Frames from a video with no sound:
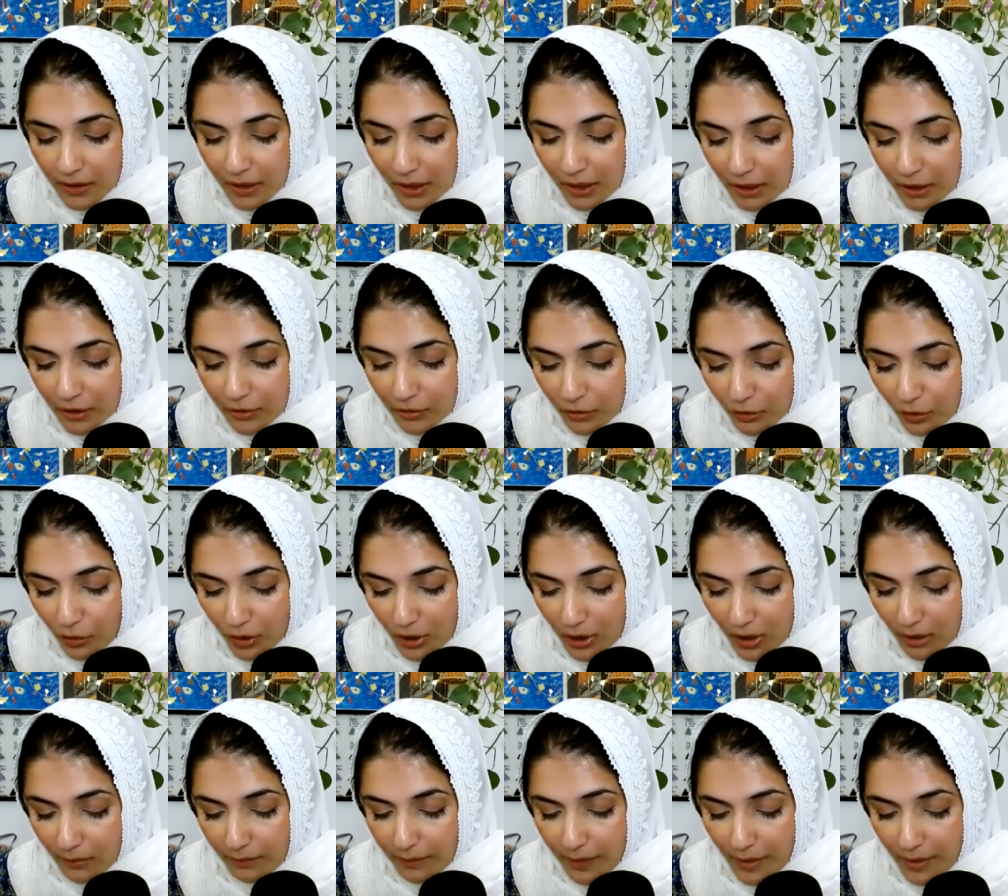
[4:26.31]
There is no
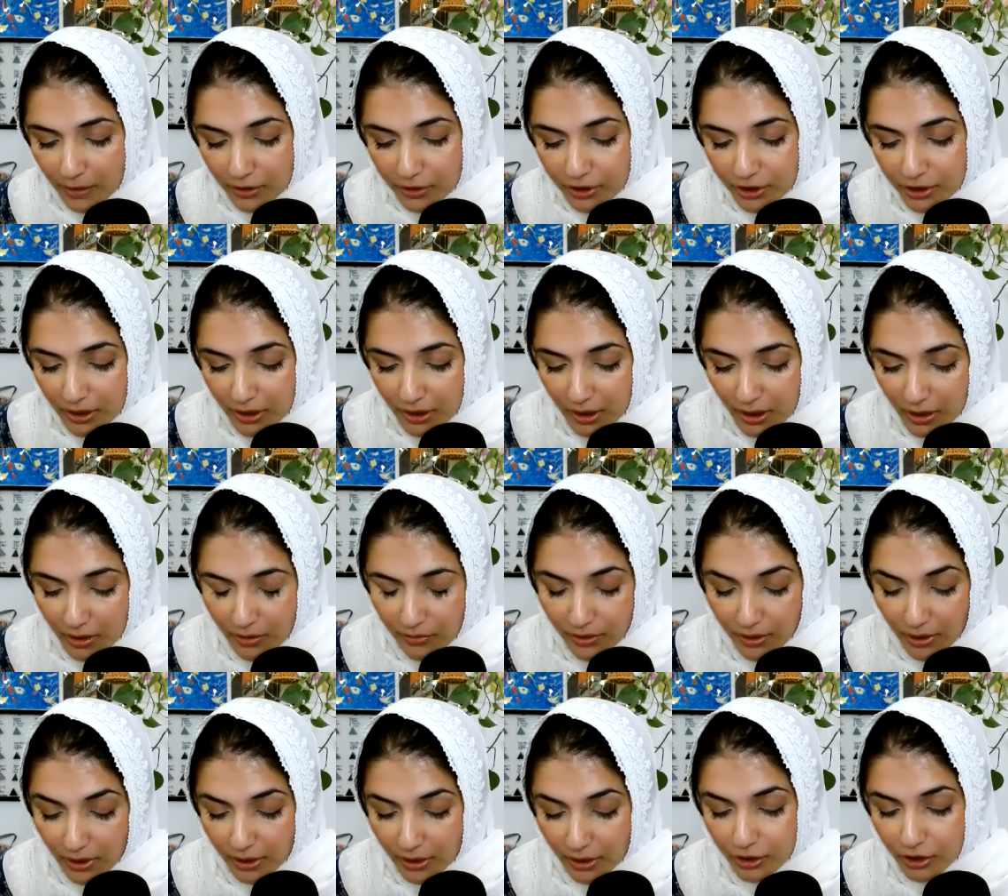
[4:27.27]
compulsion in
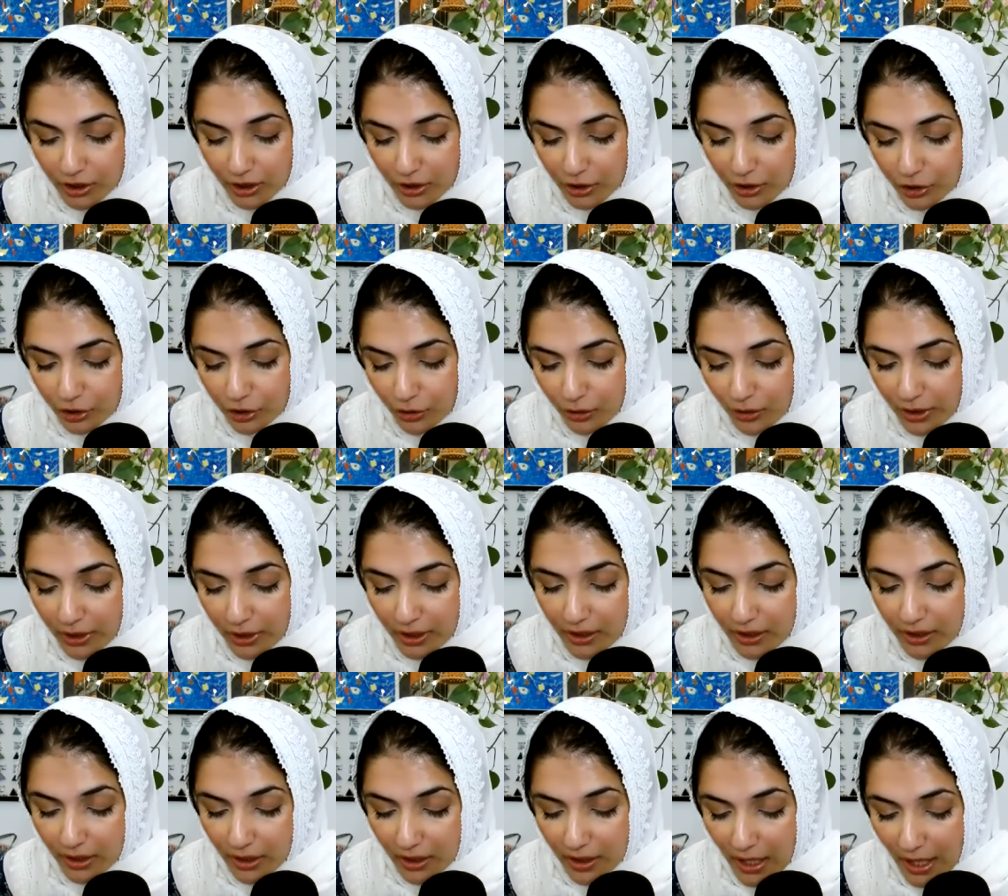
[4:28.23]
religion.
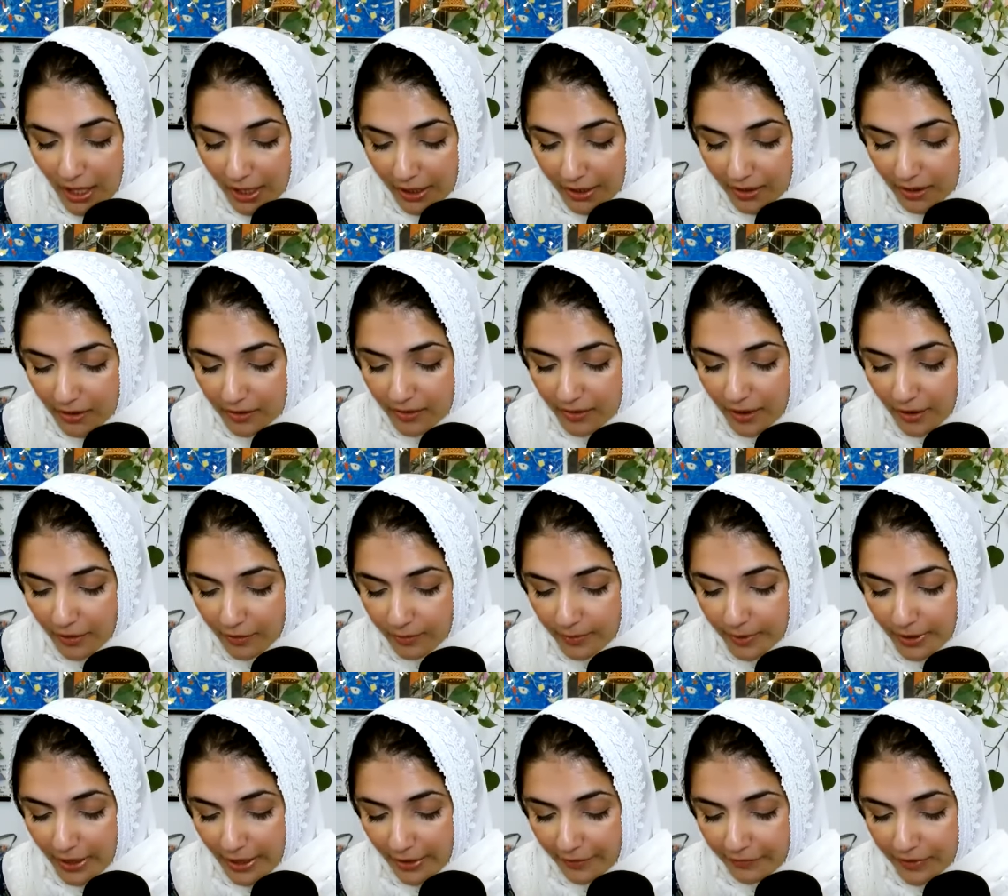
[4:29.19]
Surely the guidance has
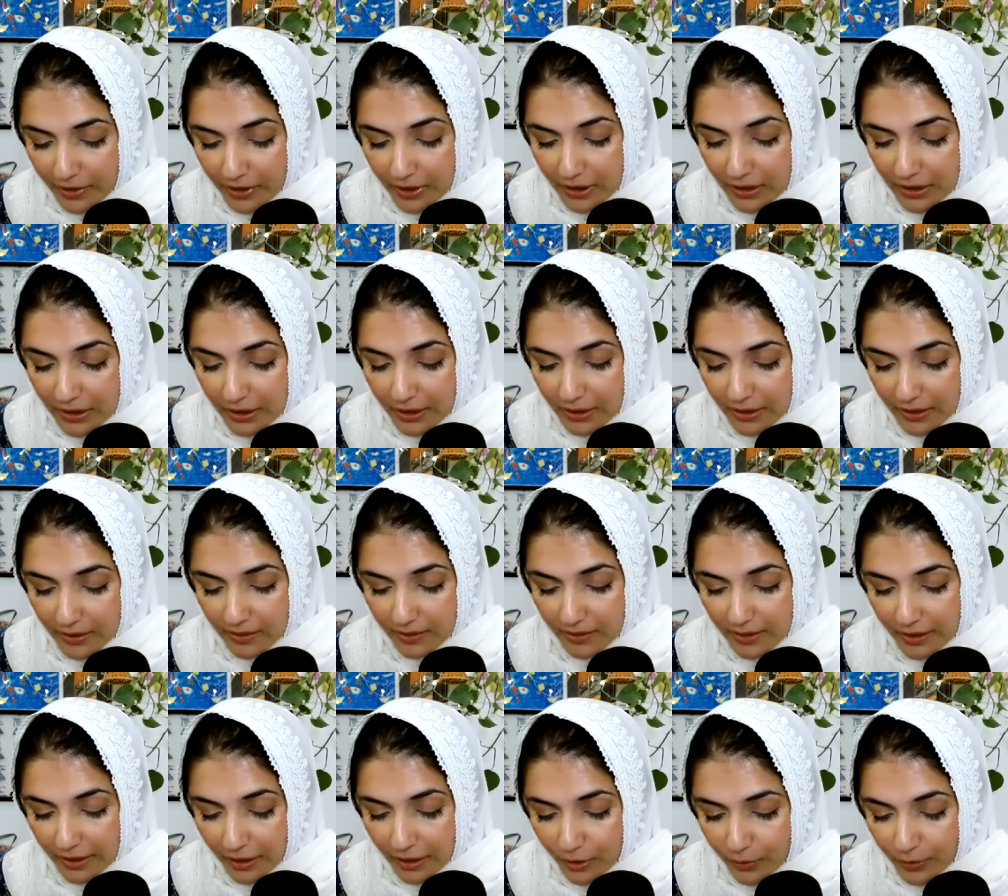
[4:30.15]
been evidently
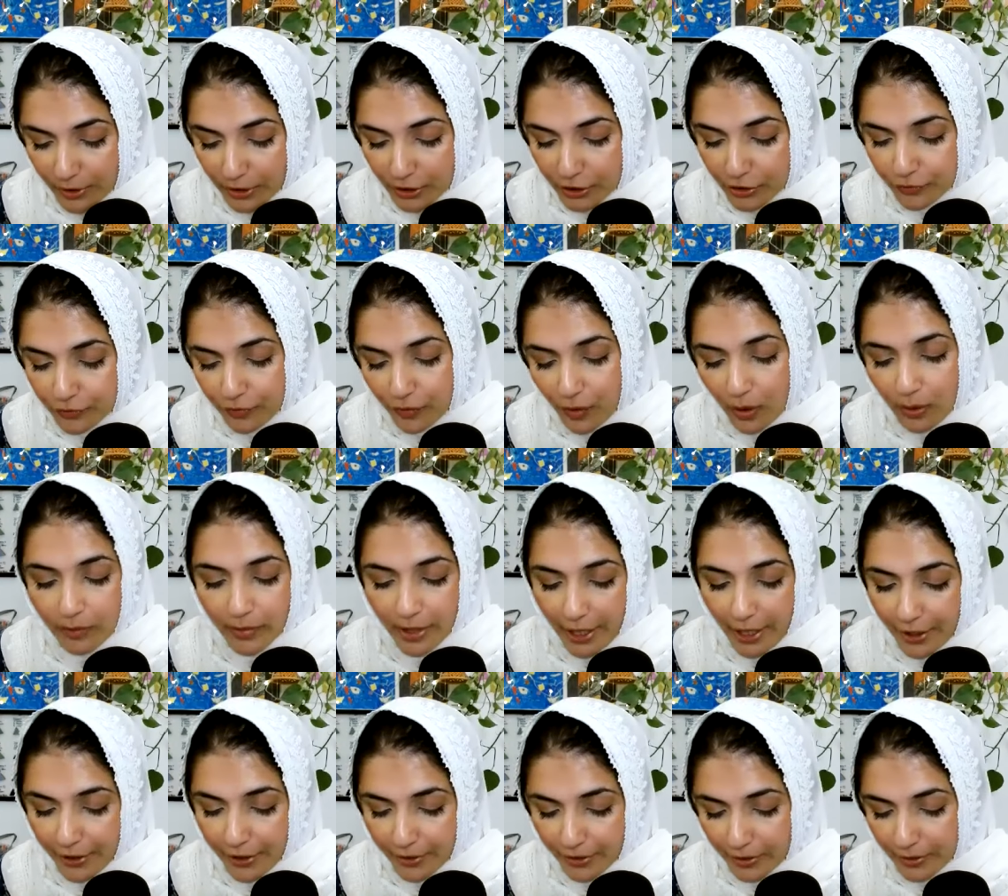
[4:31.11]
distinguished from
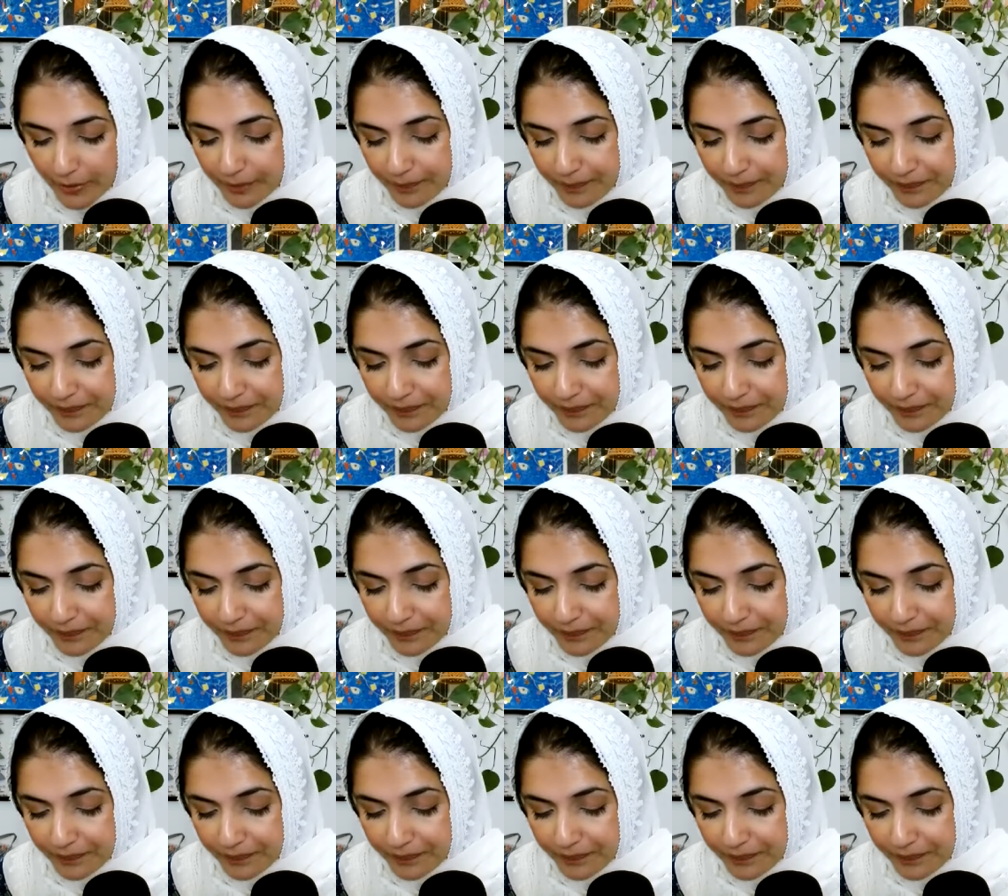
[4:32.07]
error.